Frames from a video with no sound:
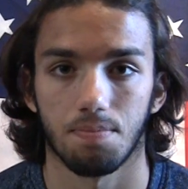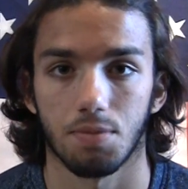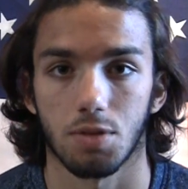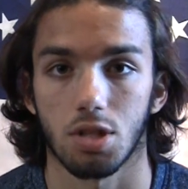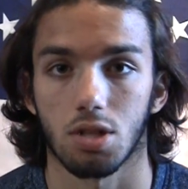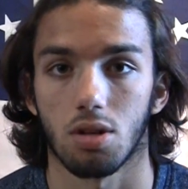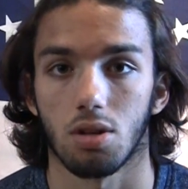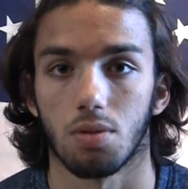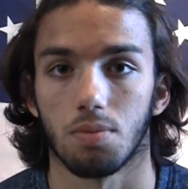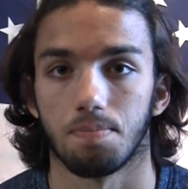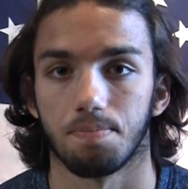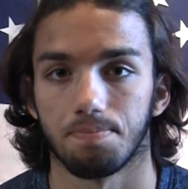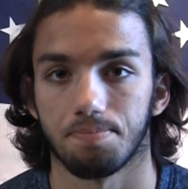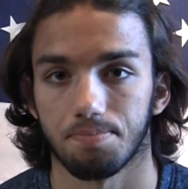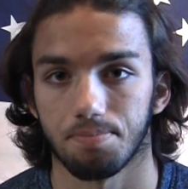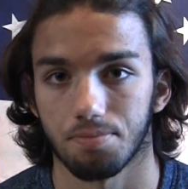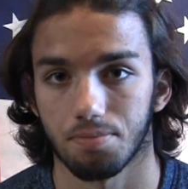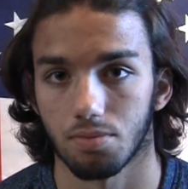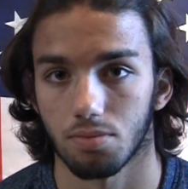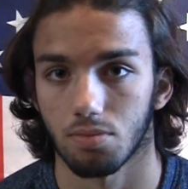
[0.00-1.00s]
So
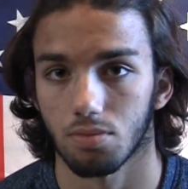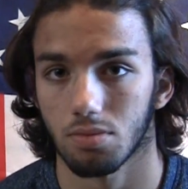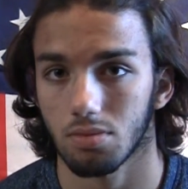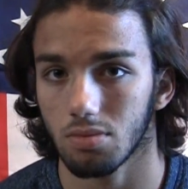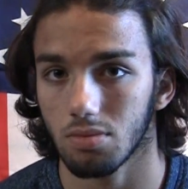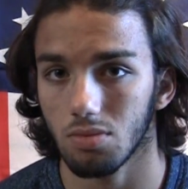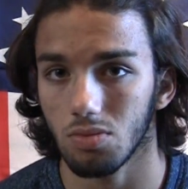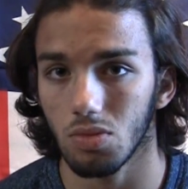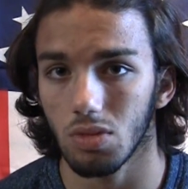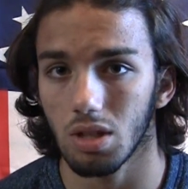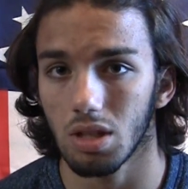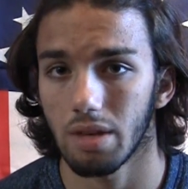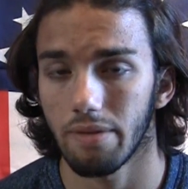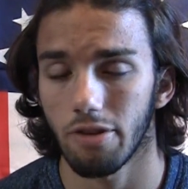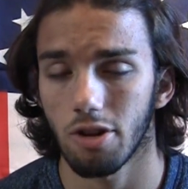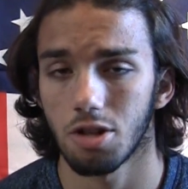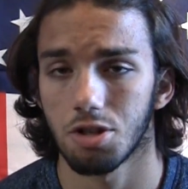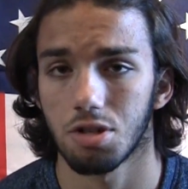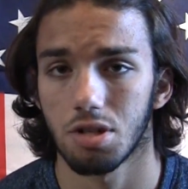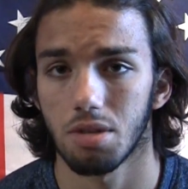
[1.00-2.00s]
if
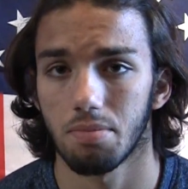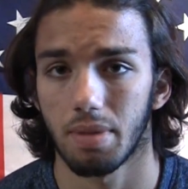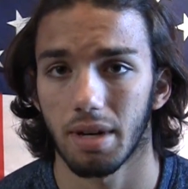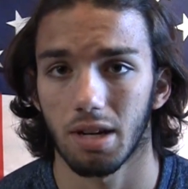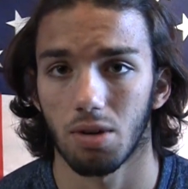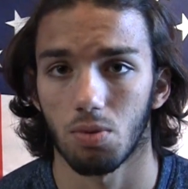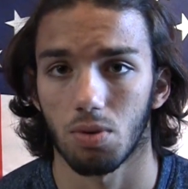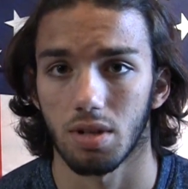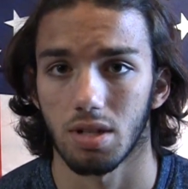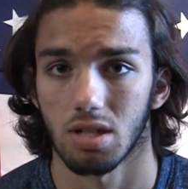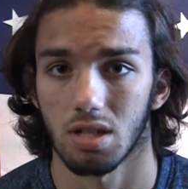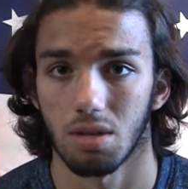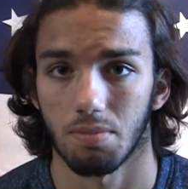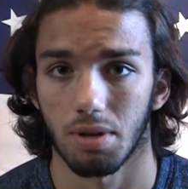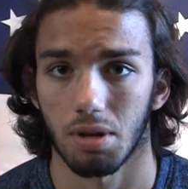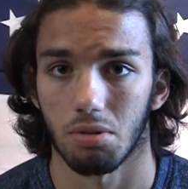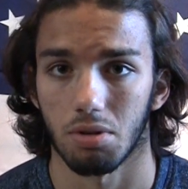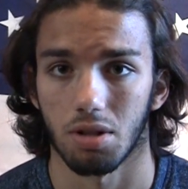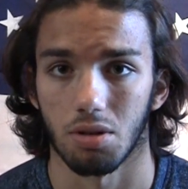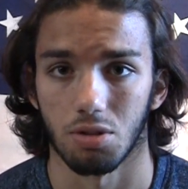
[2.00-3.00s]
you're interested in picking one of these up,
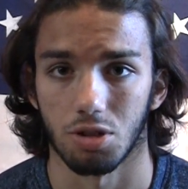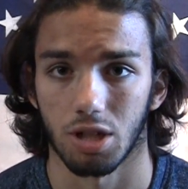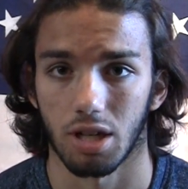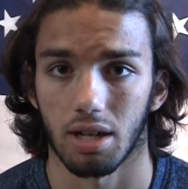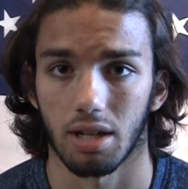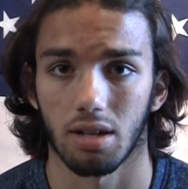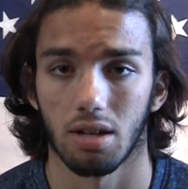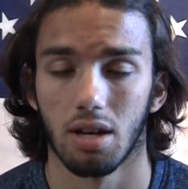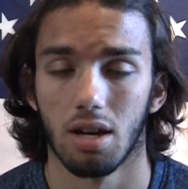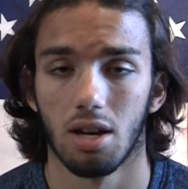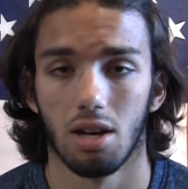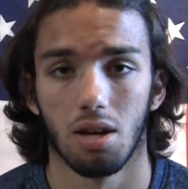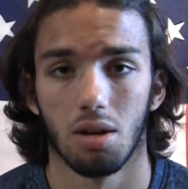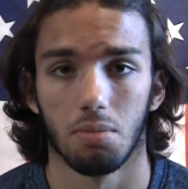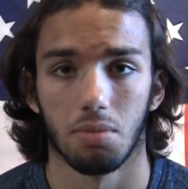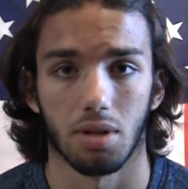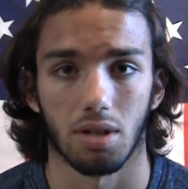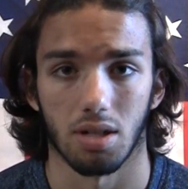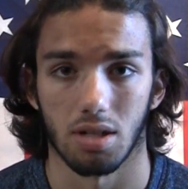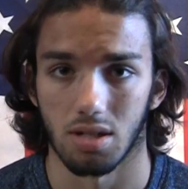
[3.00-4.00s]
I would go check,
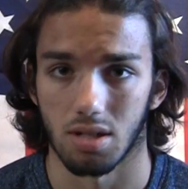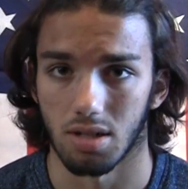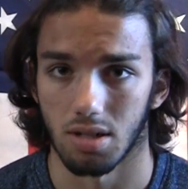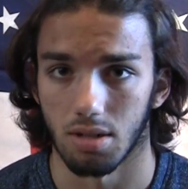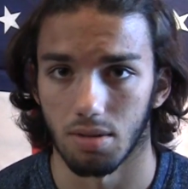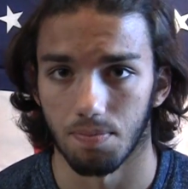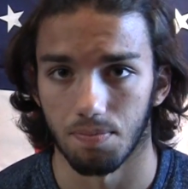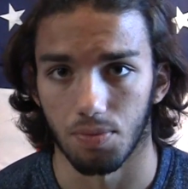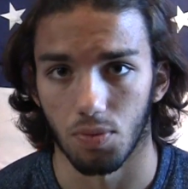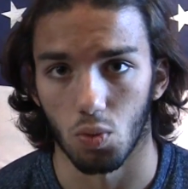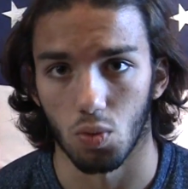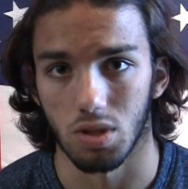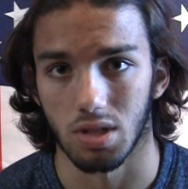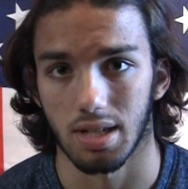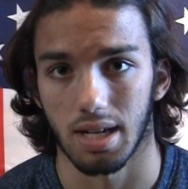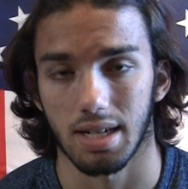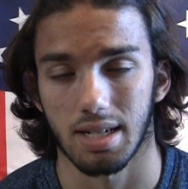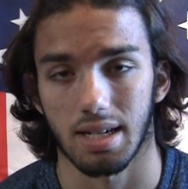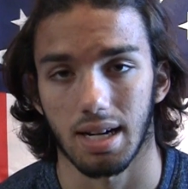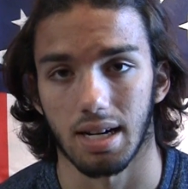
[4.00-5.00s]
because once
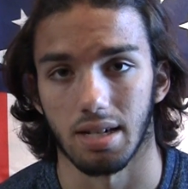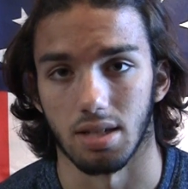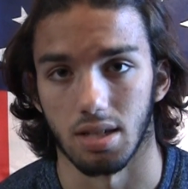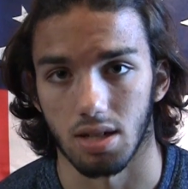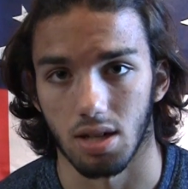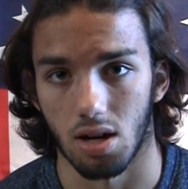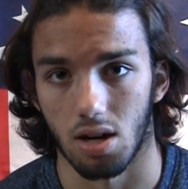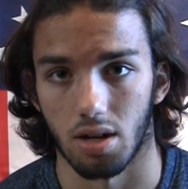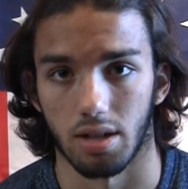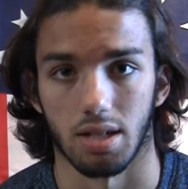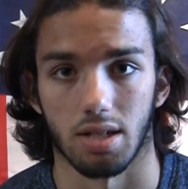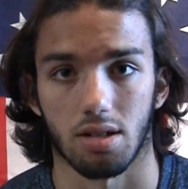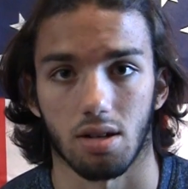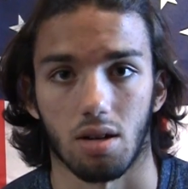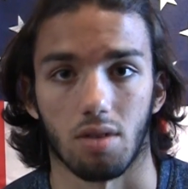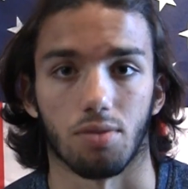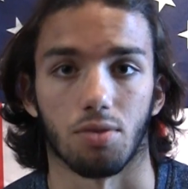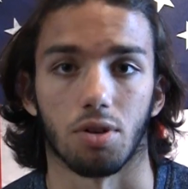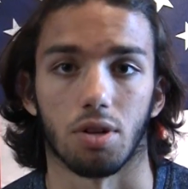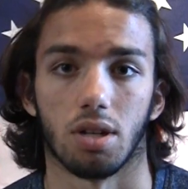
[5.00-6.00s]
that size is gone, it's
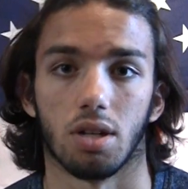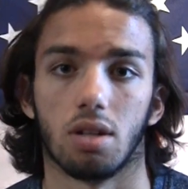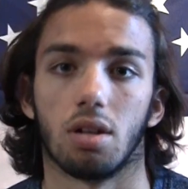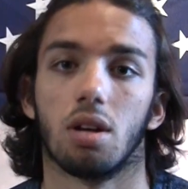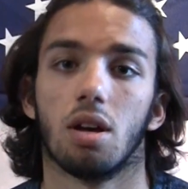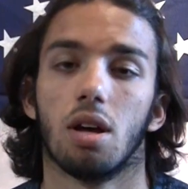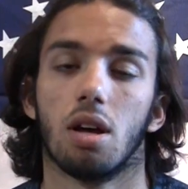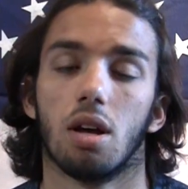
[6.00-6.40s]
gone for good.